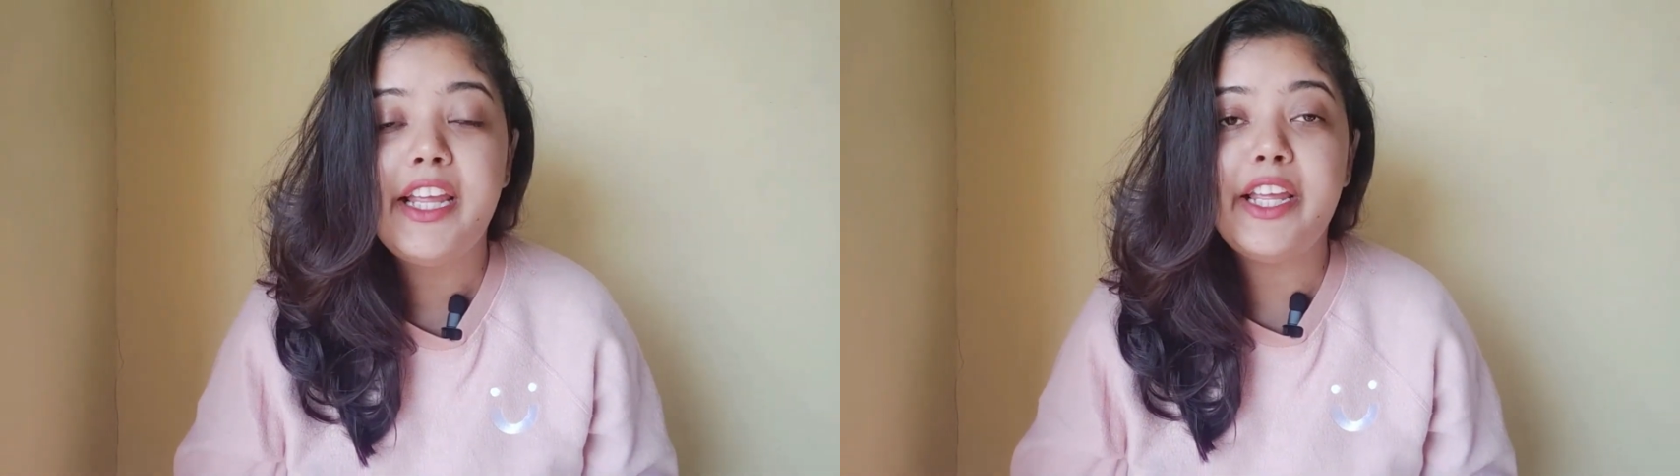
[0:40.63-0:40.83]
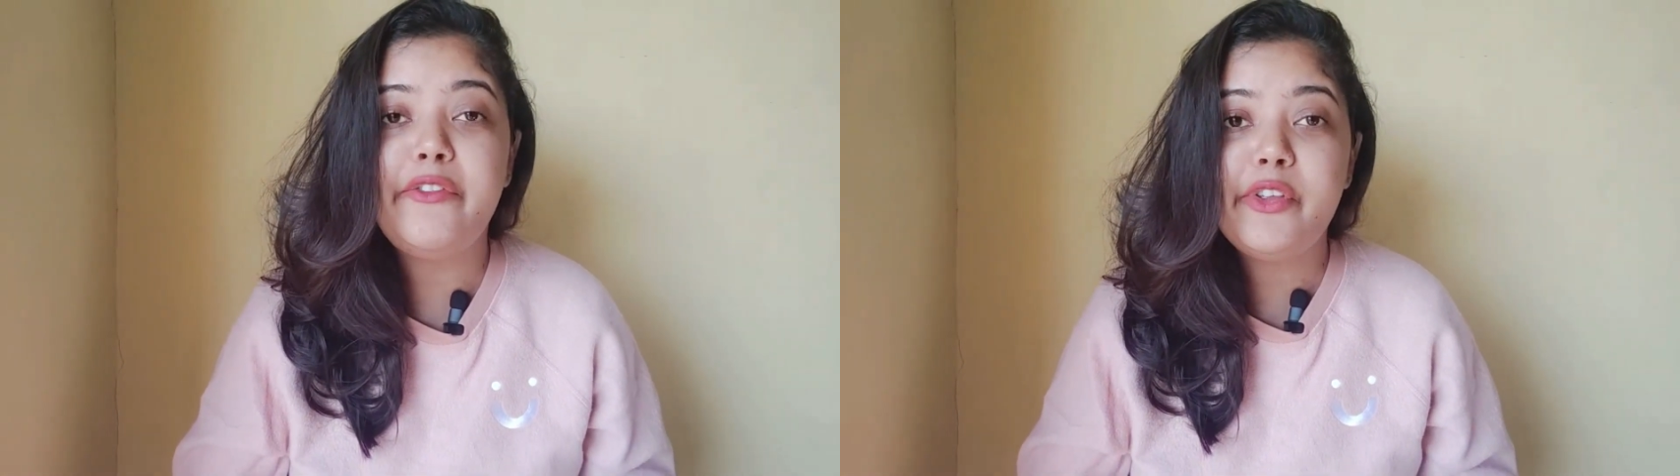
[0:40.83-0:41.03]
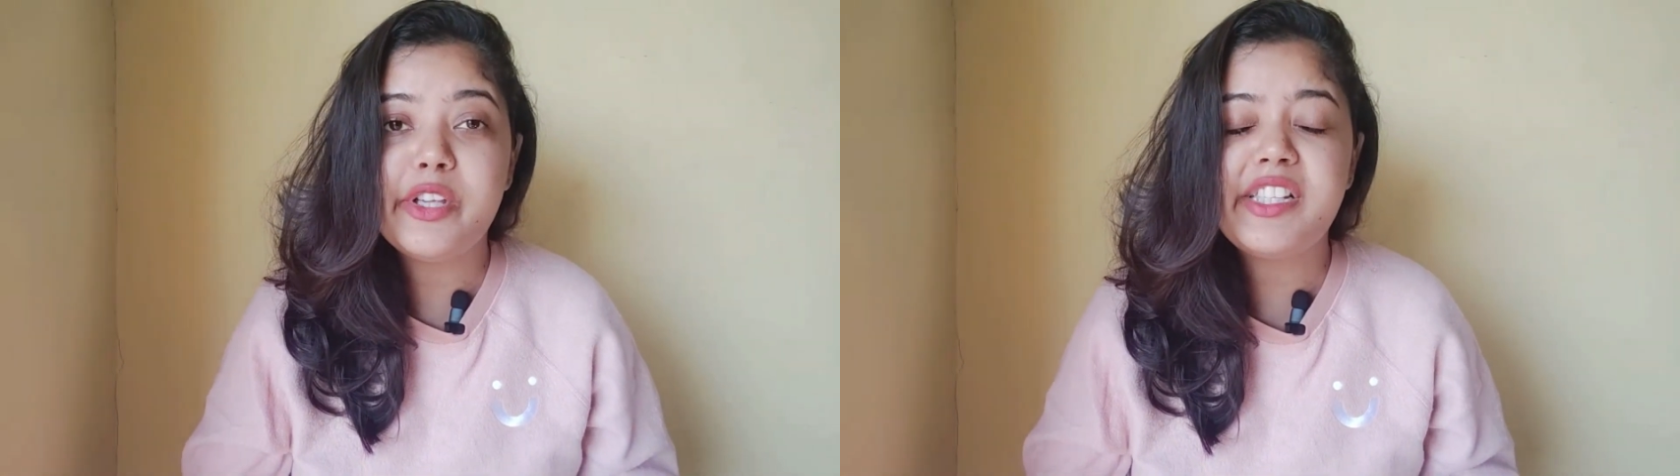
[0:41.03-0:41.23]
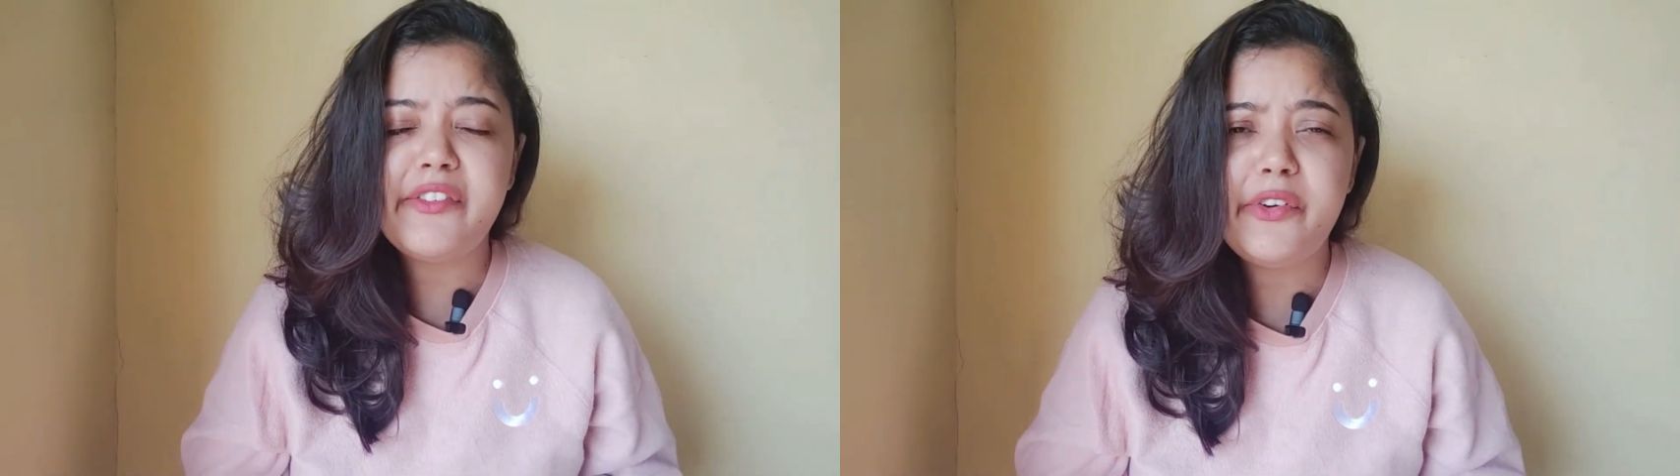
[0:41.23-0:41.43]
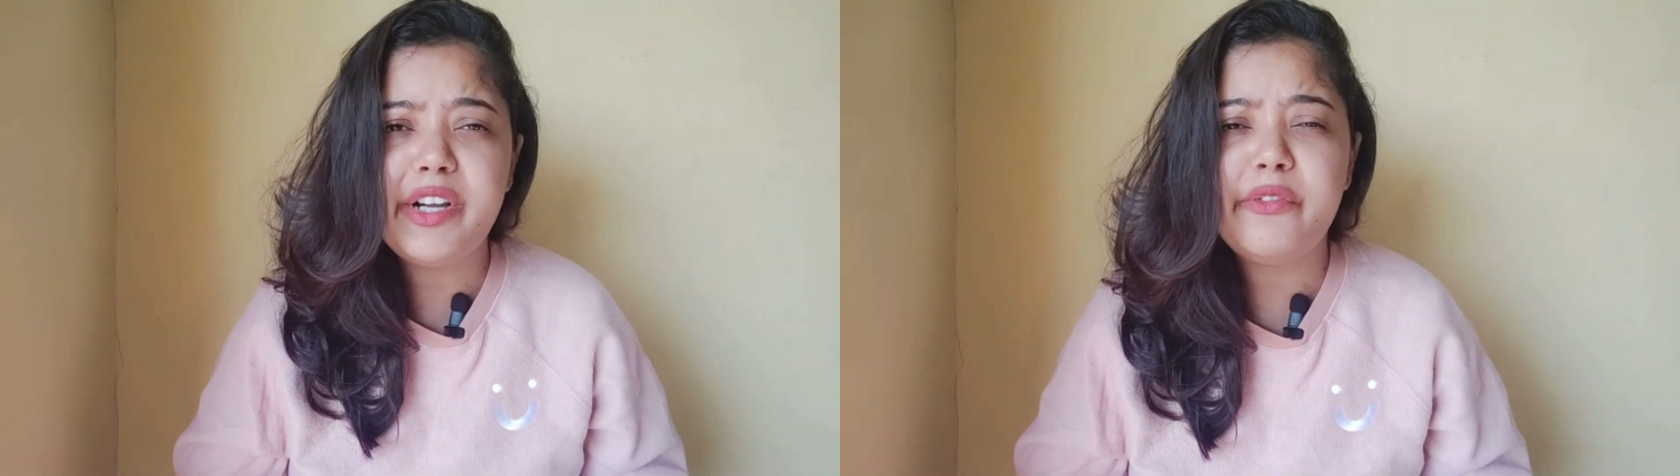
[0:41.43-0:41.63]
If you're
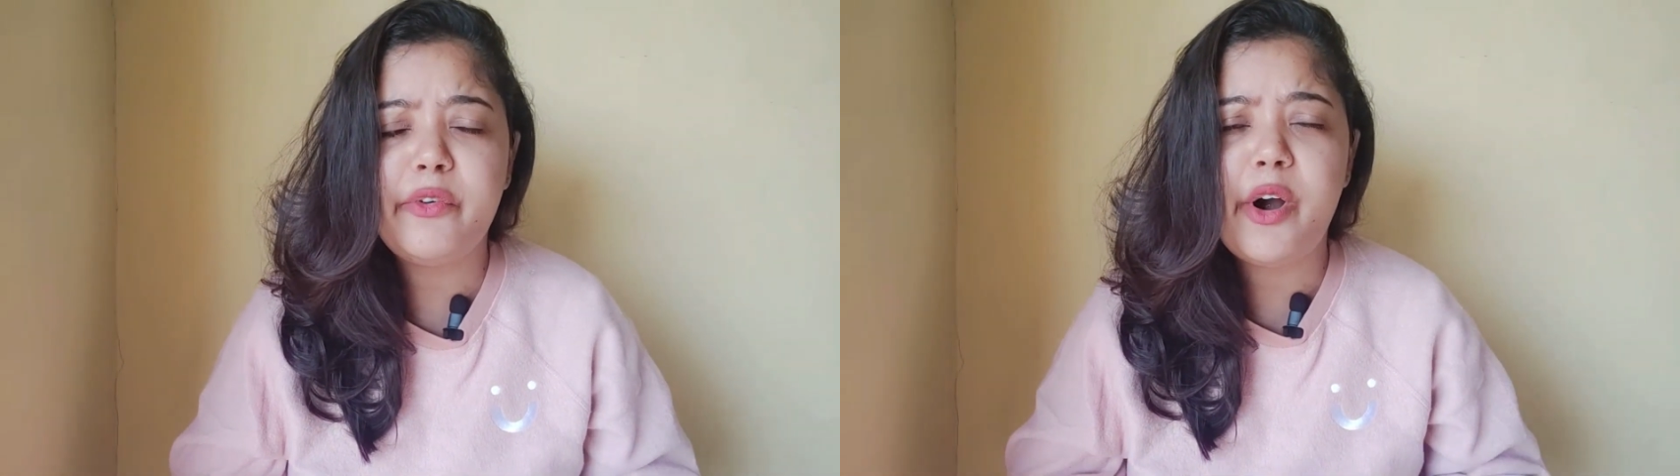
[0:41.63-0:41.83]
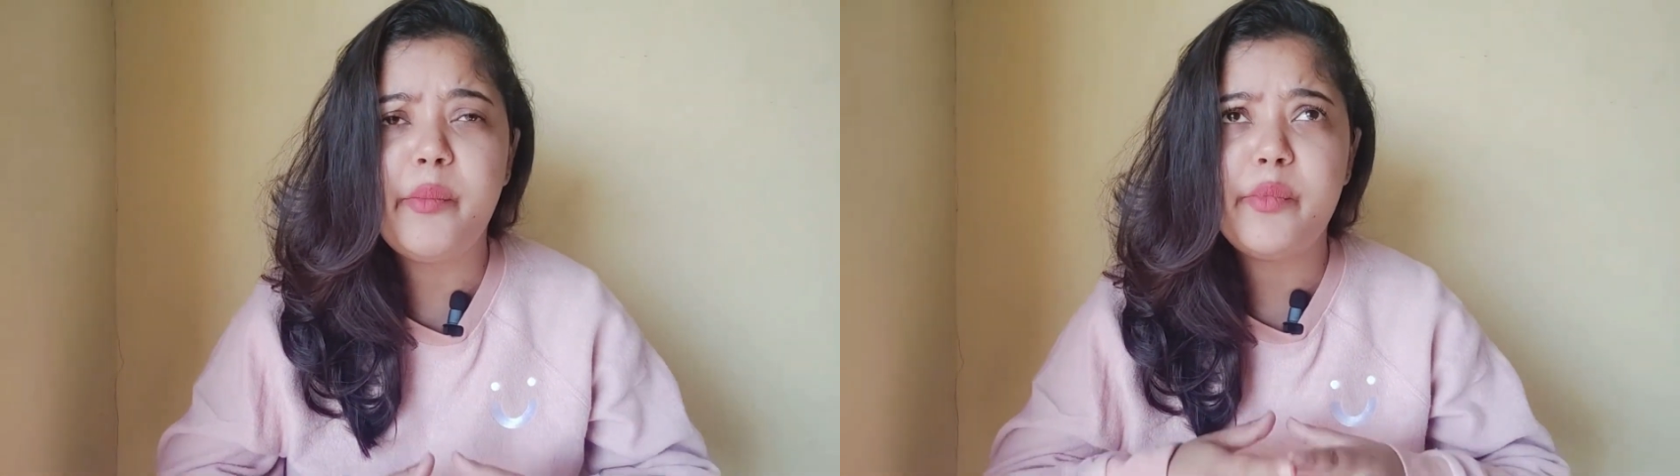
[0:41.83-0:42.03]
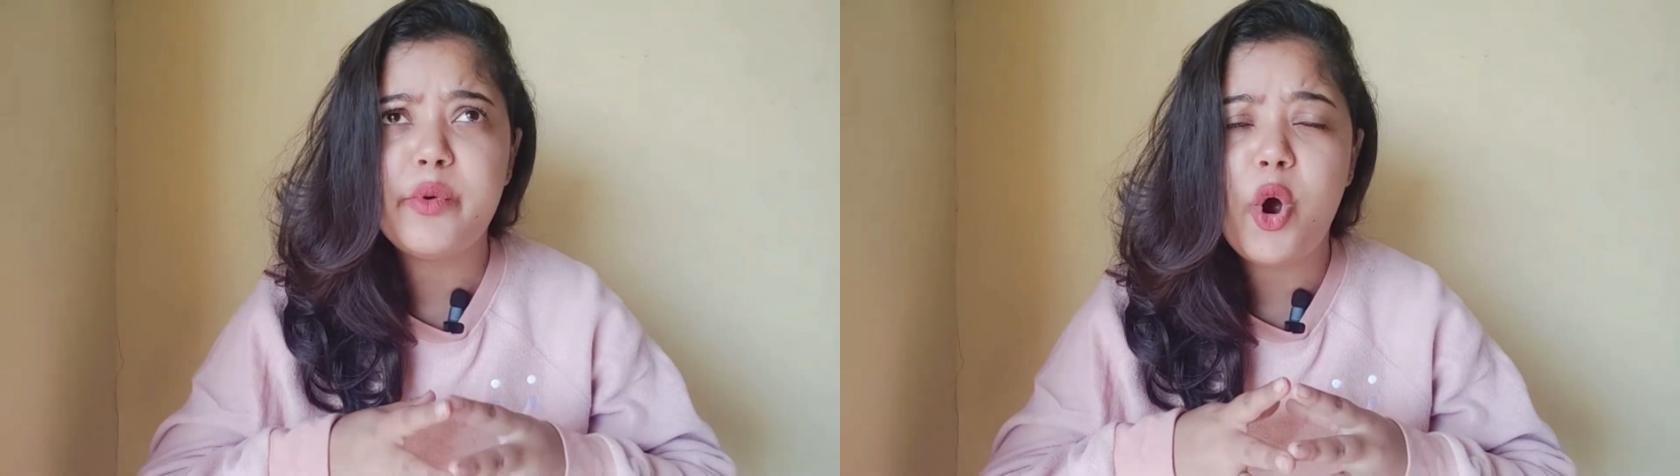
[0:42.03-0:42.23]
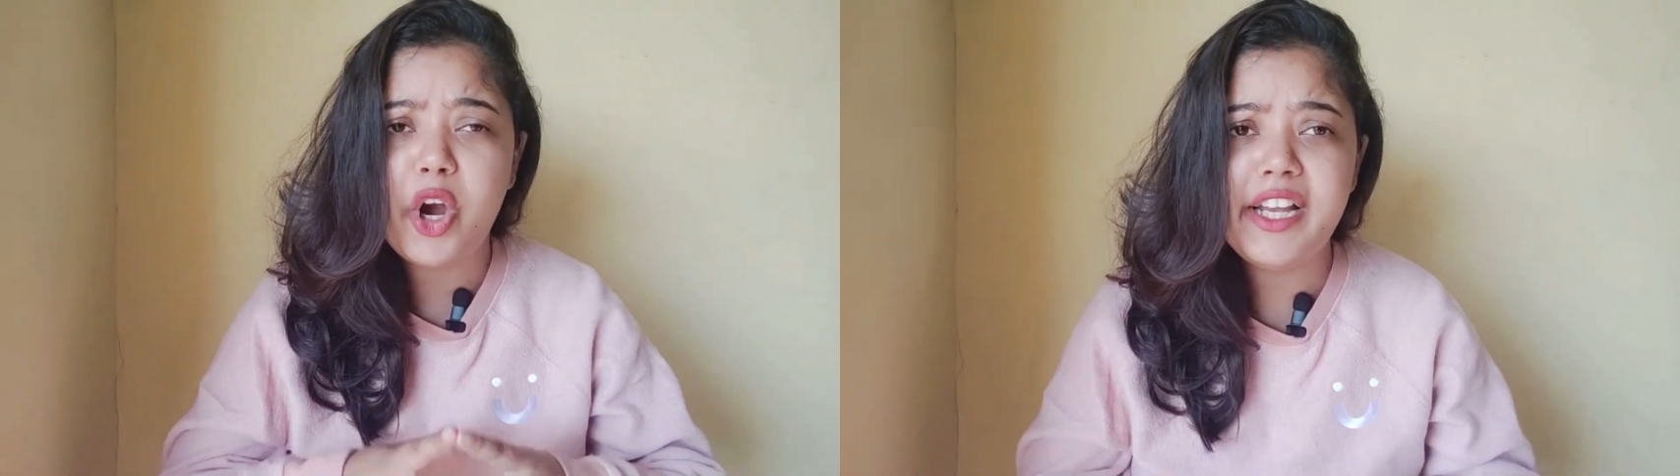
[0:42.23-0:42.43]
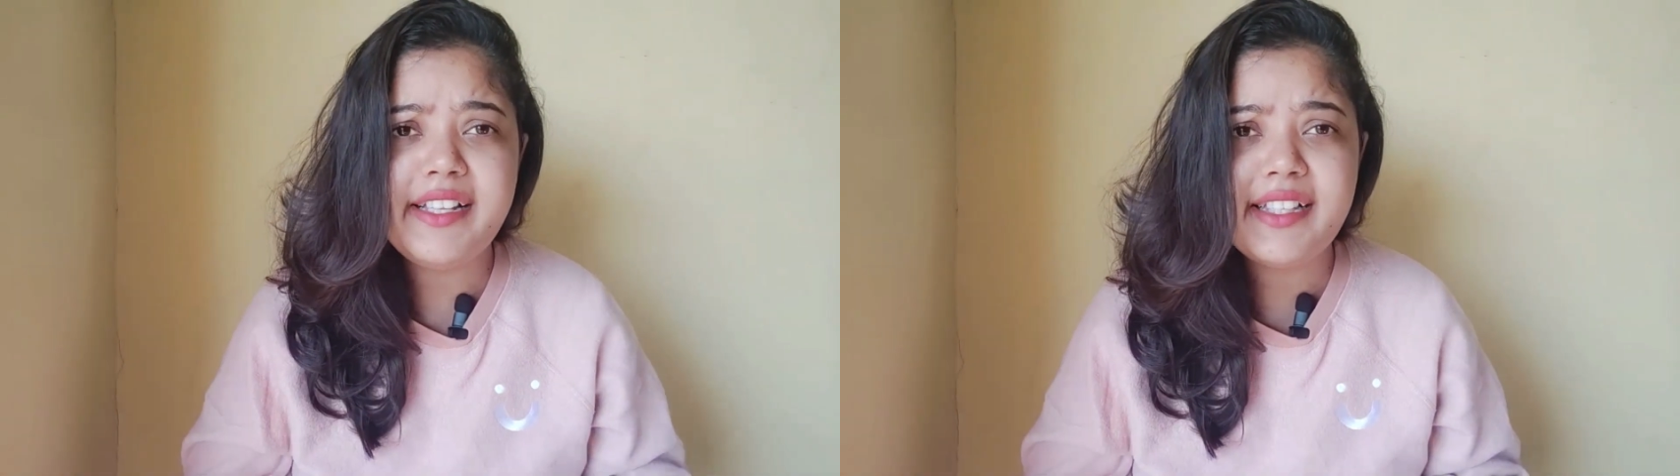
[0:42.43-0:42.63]
suffering from
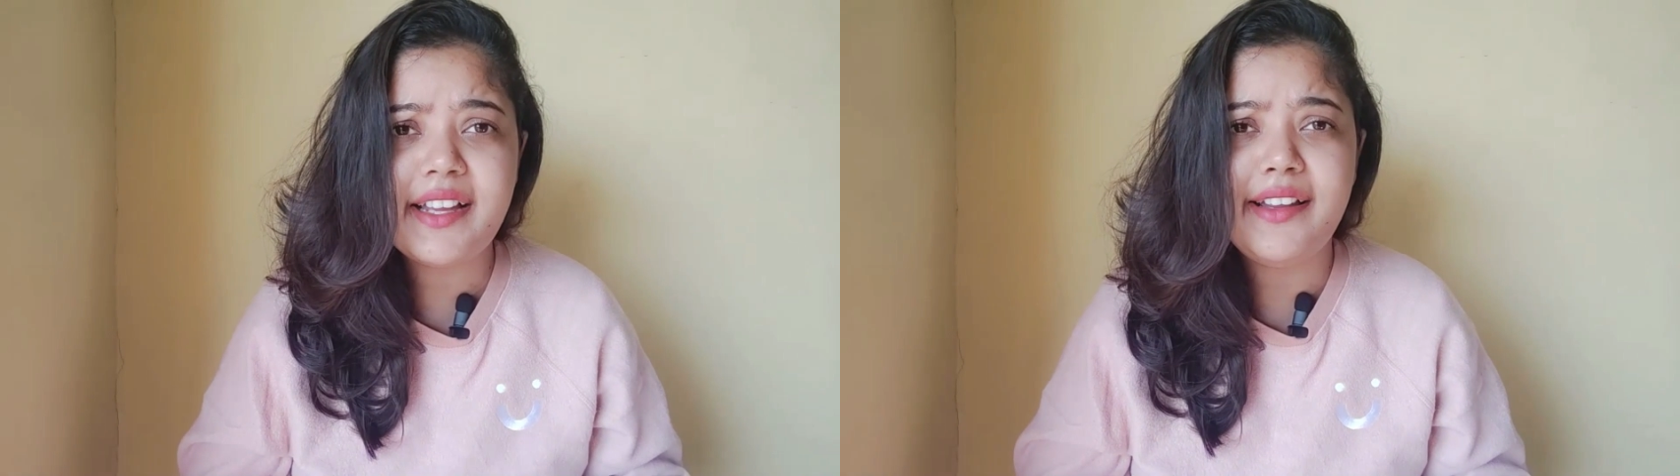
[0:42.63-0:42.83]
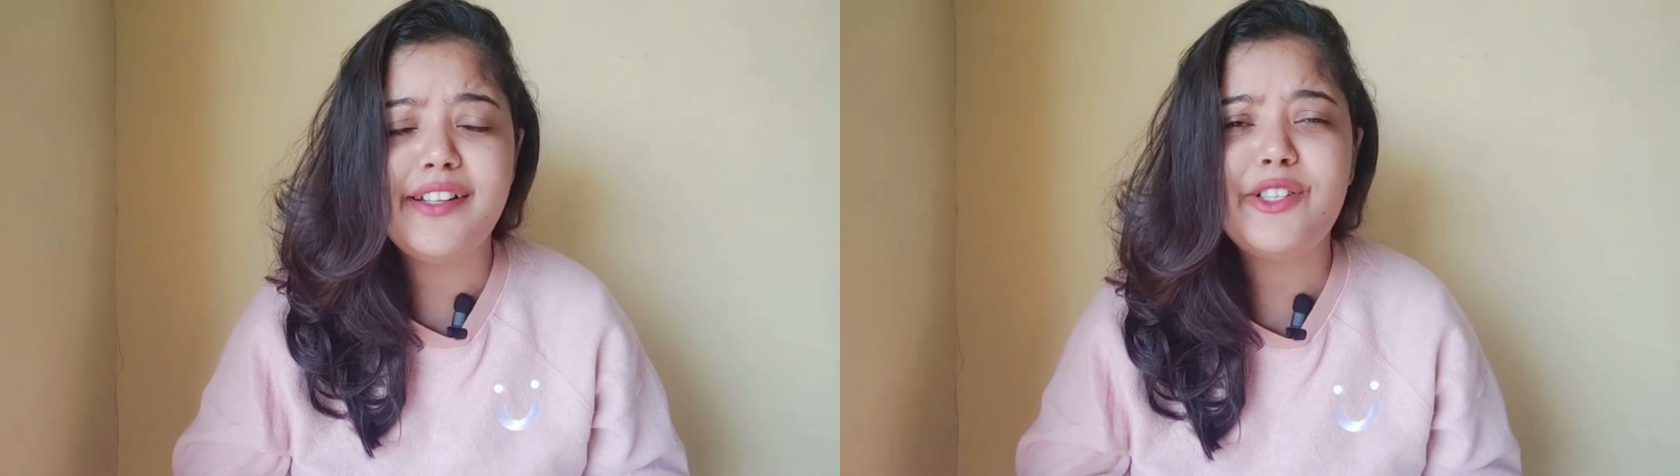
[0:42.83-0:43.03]
oily skin,